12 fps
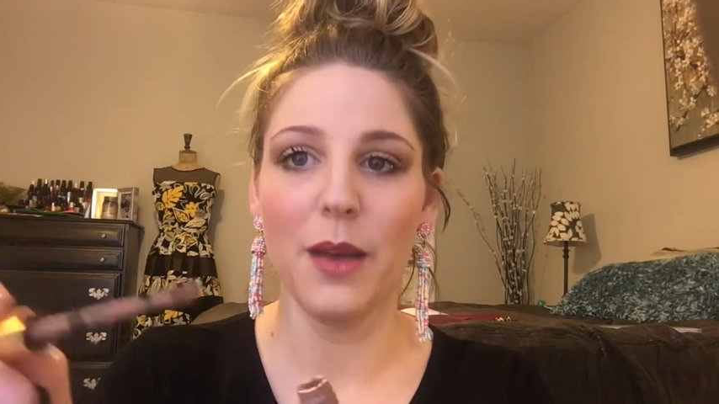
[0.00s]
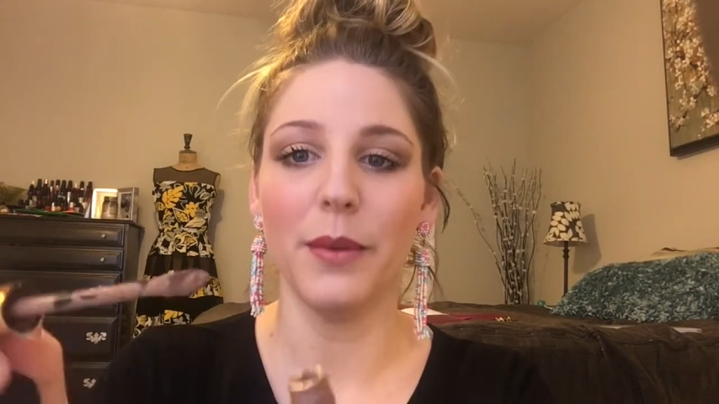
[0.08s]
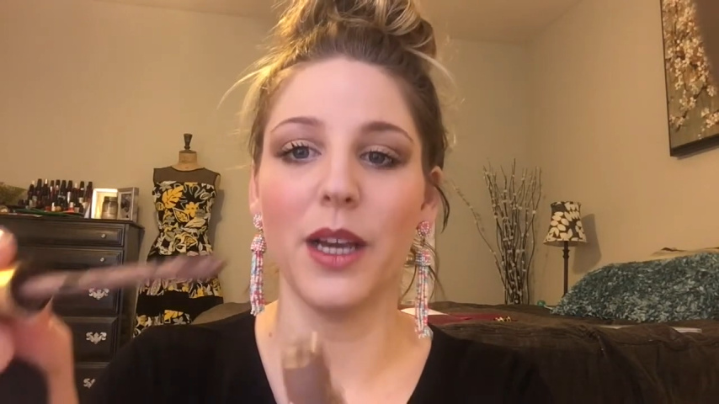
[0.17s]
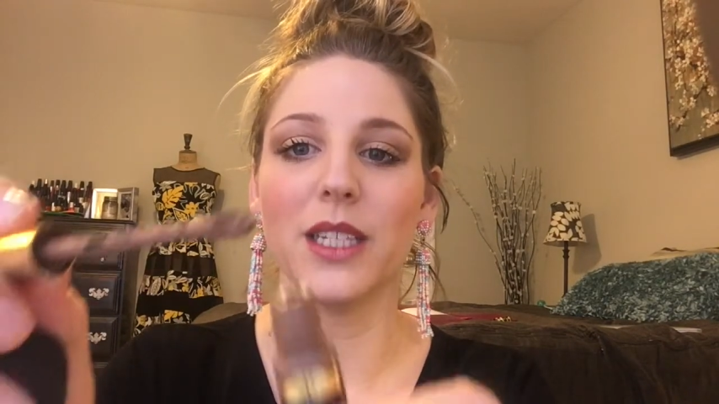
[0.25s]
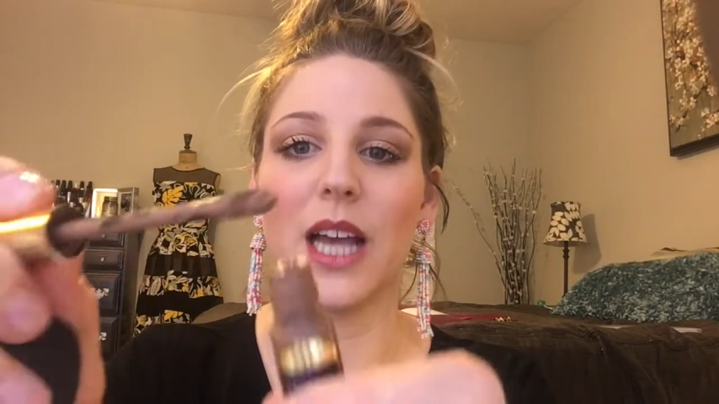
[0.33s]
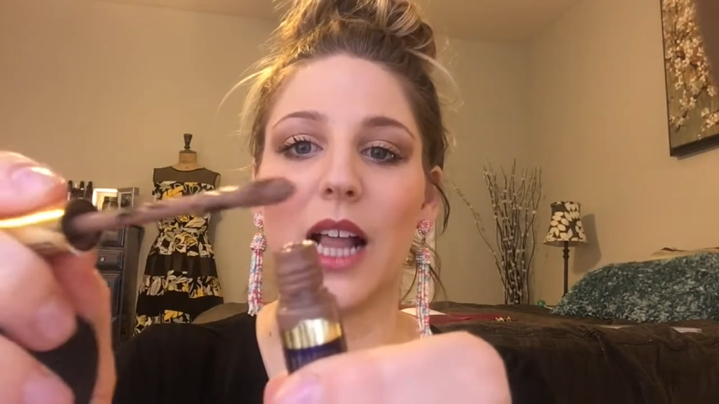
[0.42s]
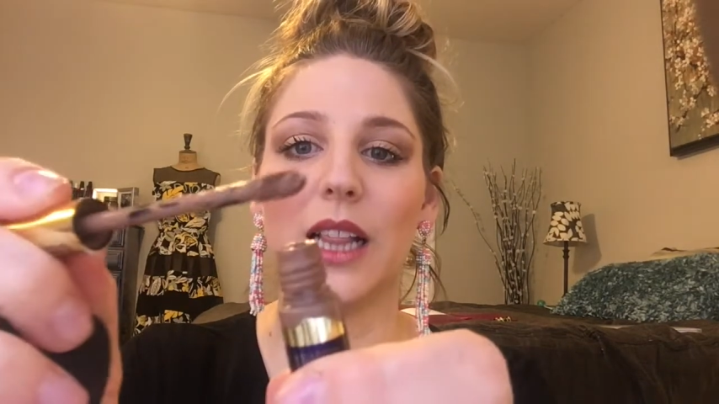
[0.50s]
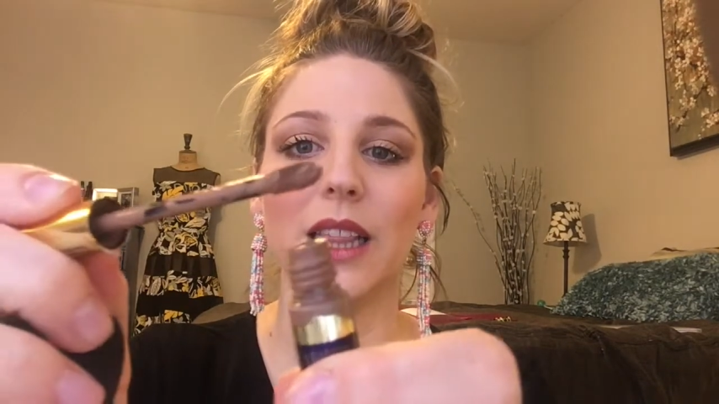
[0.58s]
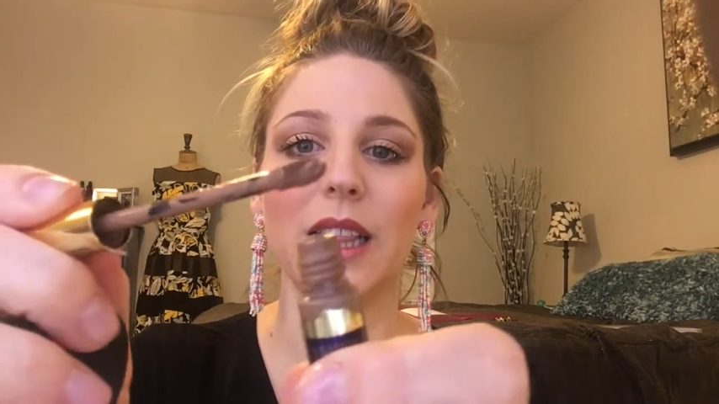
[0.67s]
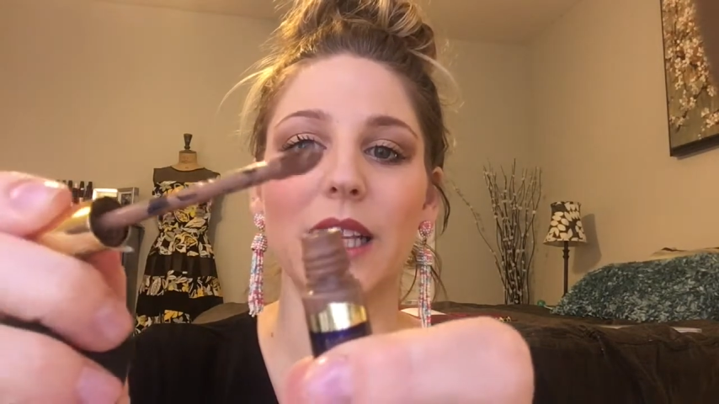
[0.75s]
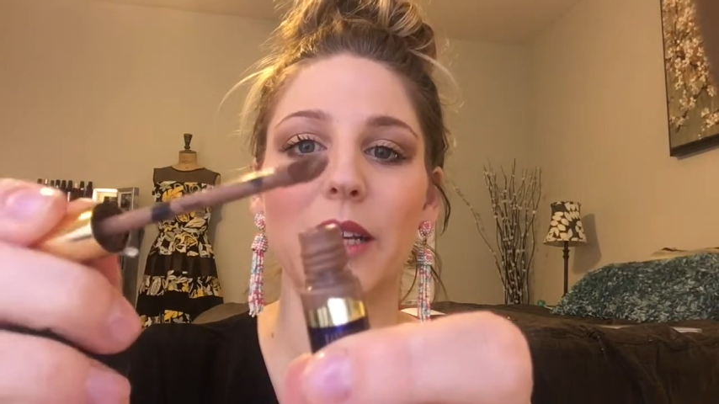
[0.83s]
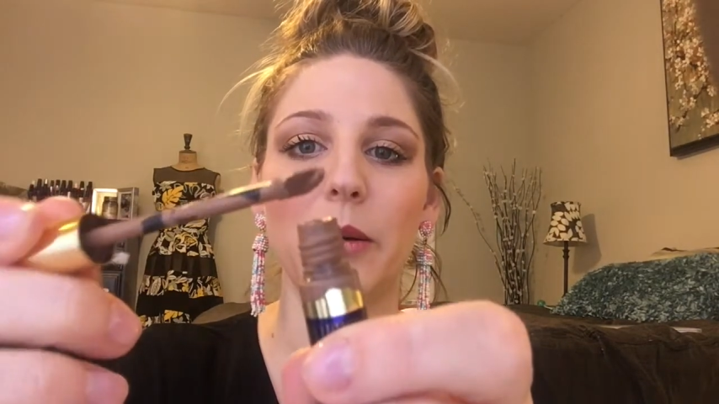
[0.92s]
because a
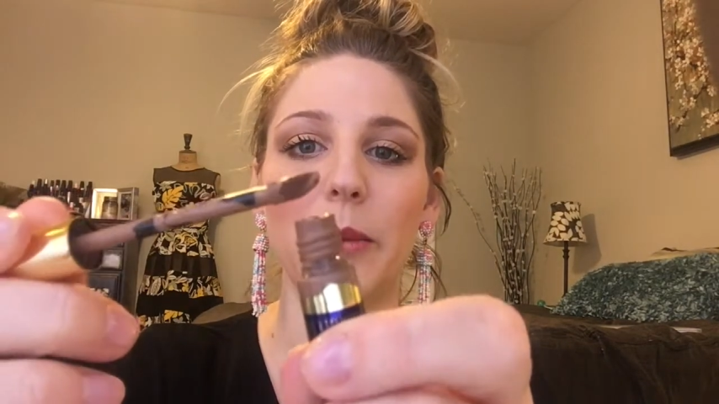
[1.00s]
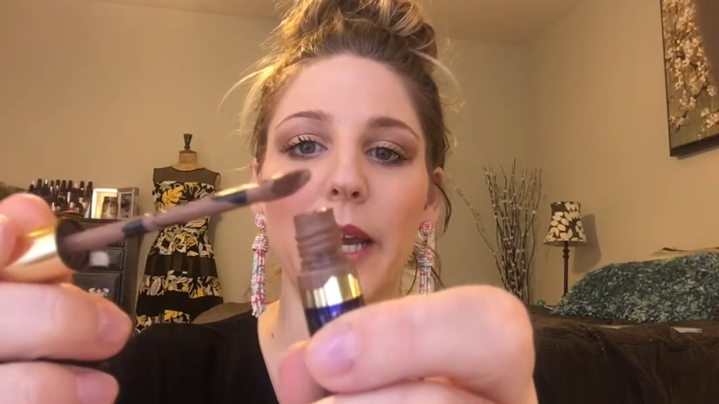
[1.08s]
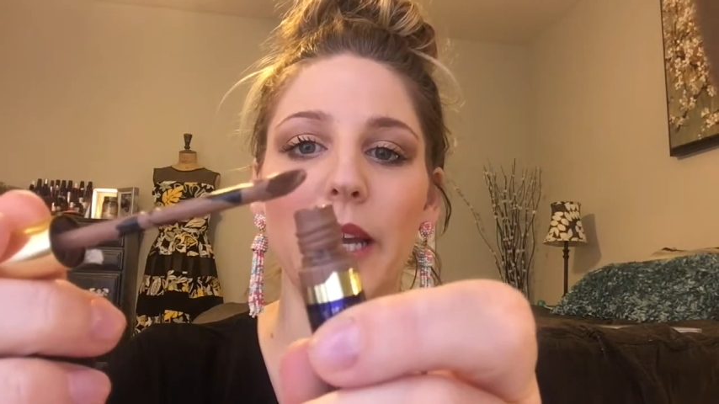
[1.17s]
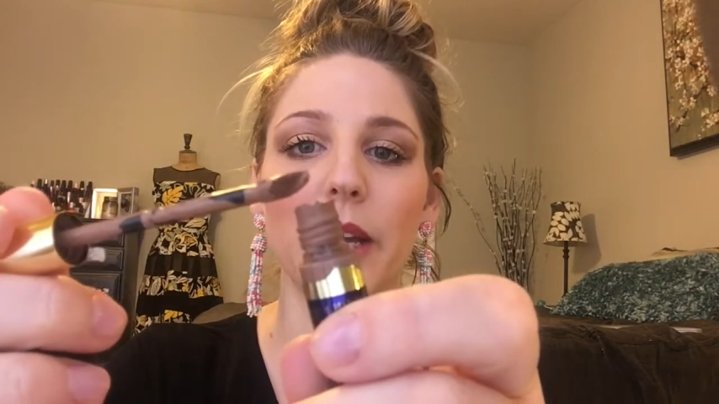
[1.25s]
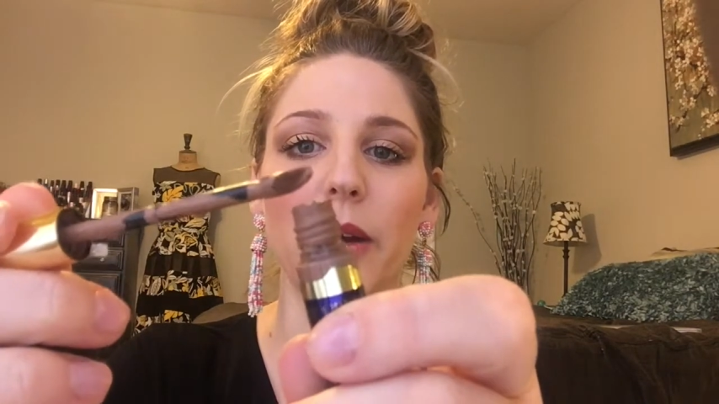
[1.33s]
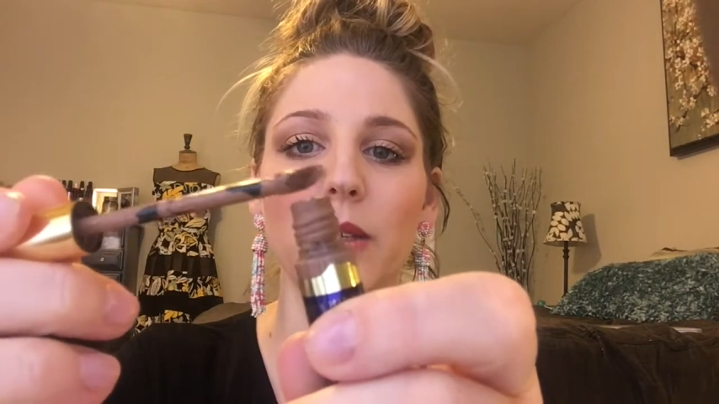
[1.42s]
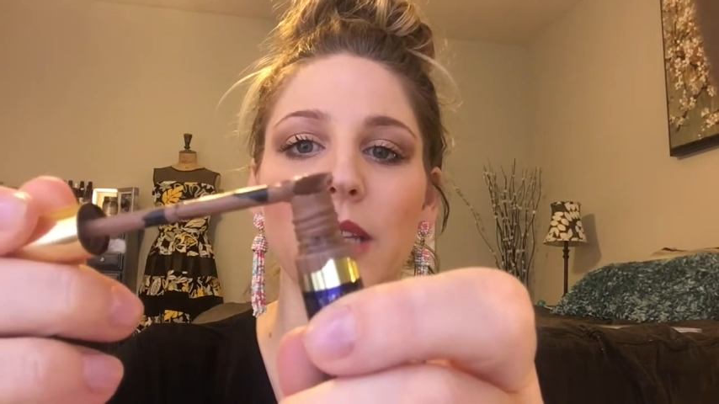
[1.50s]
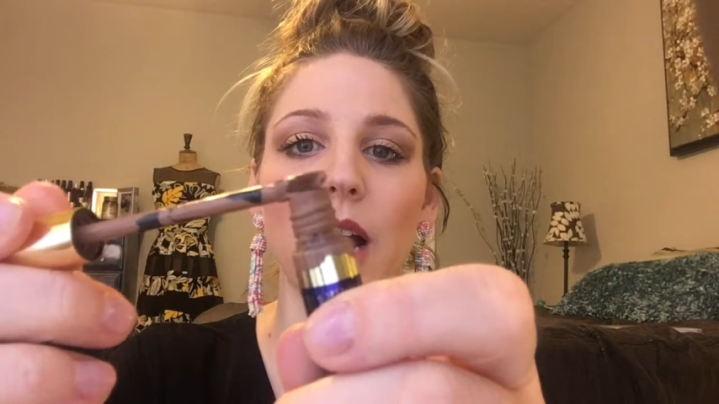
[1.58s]
little bit goes